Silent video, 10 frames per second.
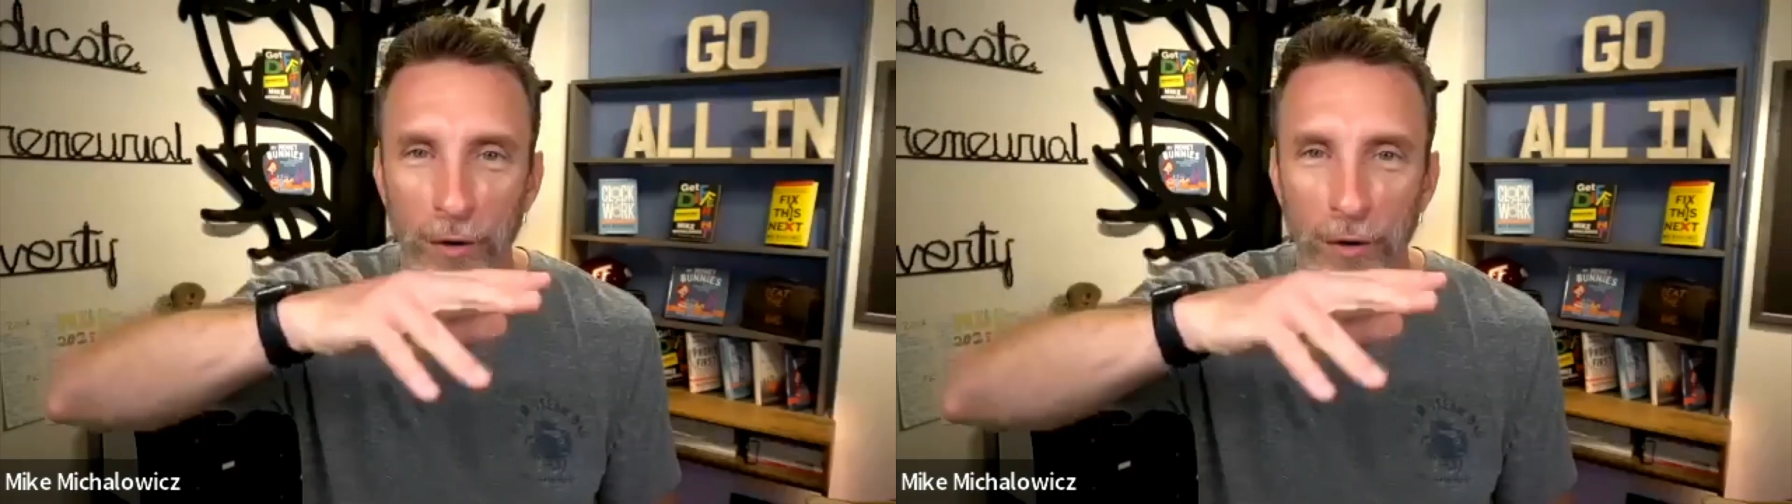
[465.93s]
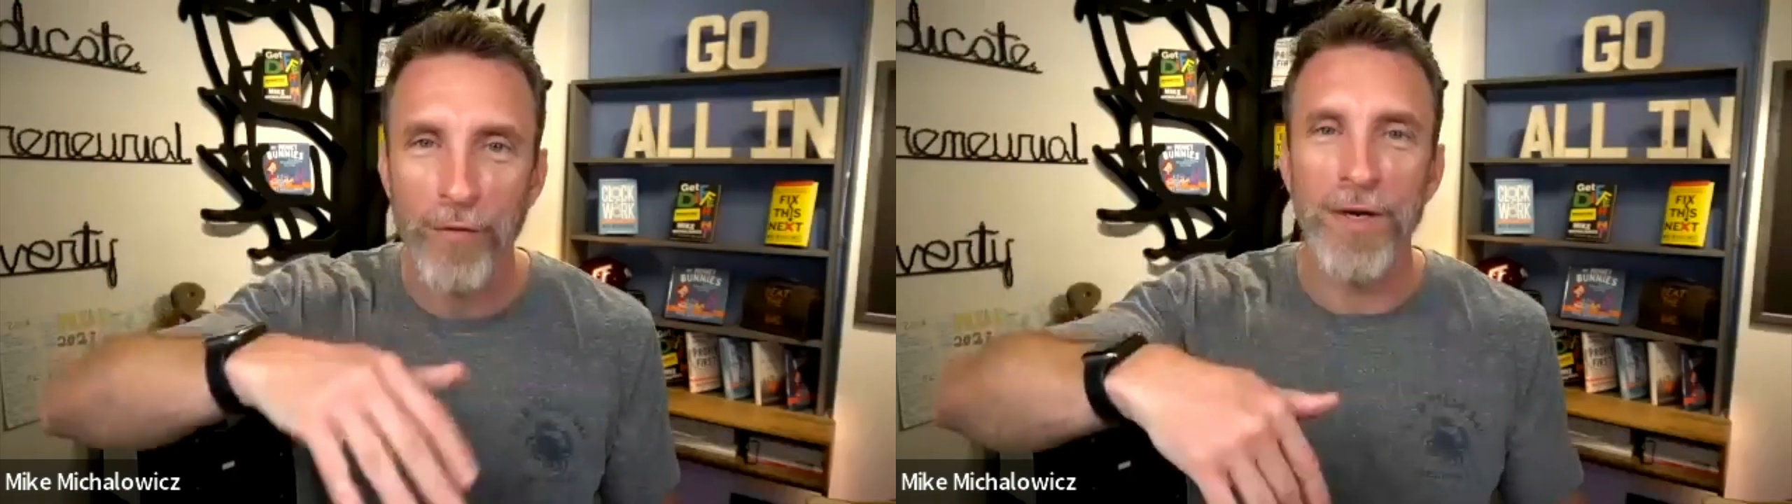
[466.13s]

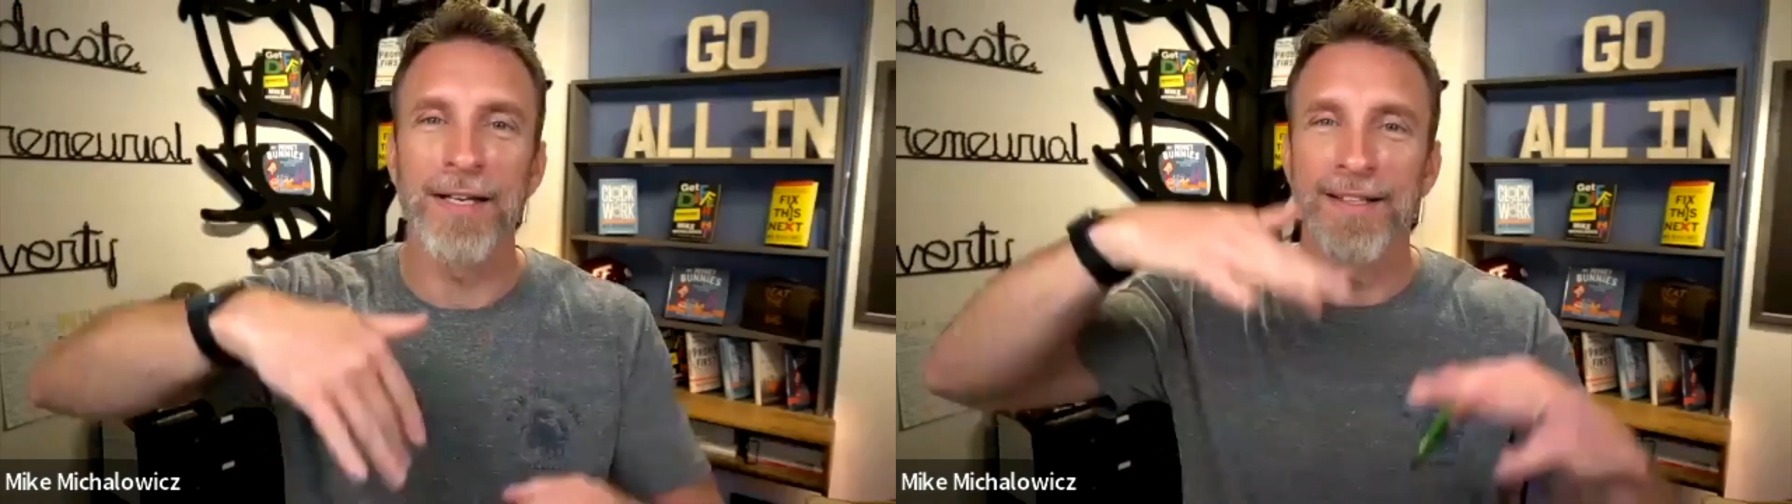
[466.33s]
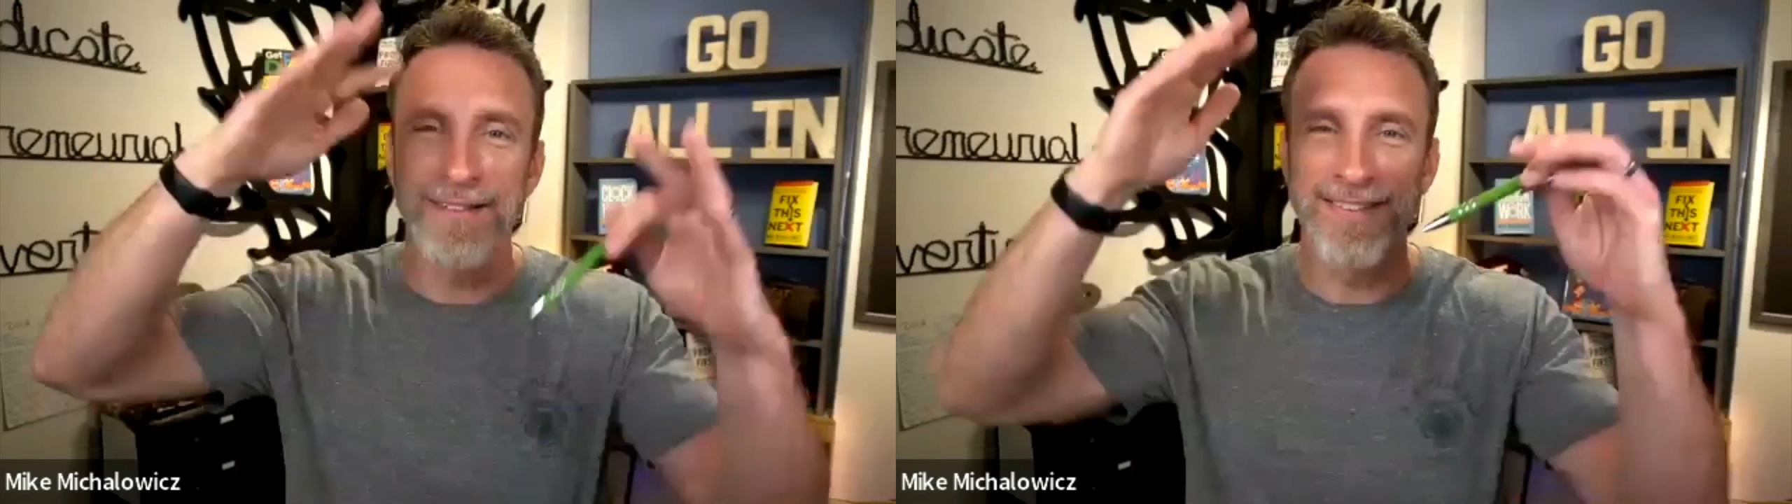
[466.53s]
oh, over. Okay, it.
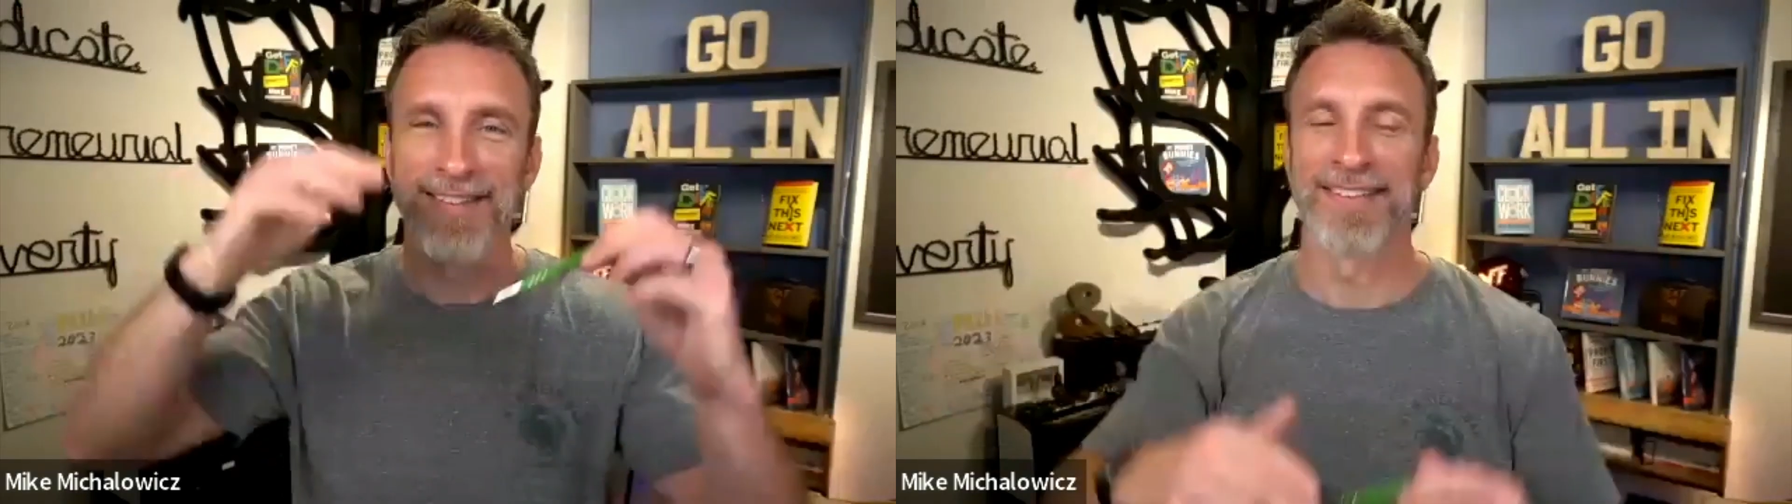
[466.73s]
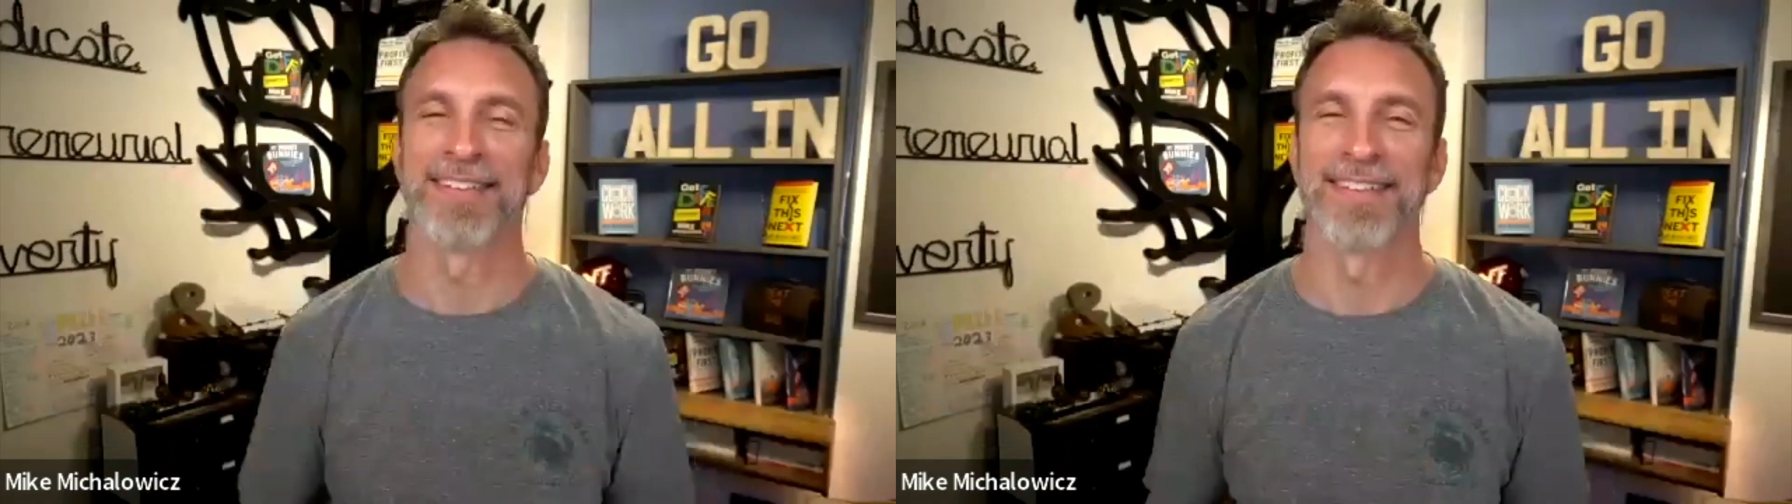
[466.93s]
Get the yeah,